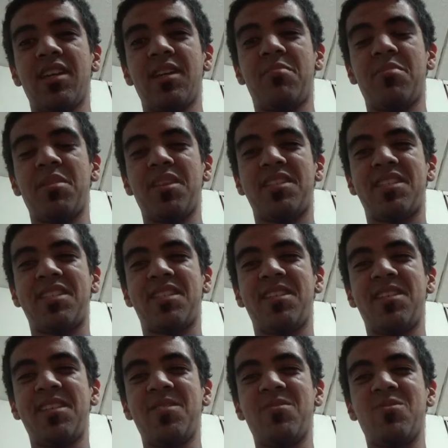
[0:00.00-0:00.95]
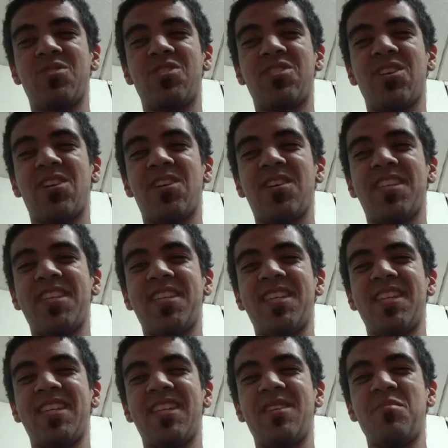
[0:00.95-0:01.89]
it basically
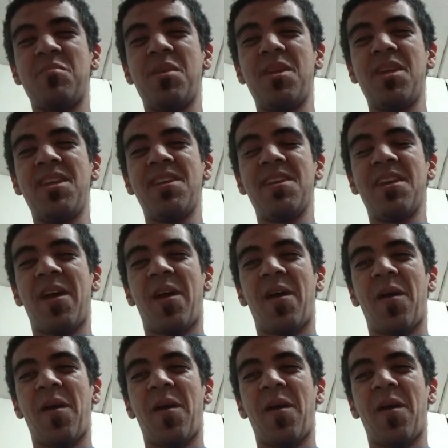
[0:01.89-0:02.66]
resulted in me,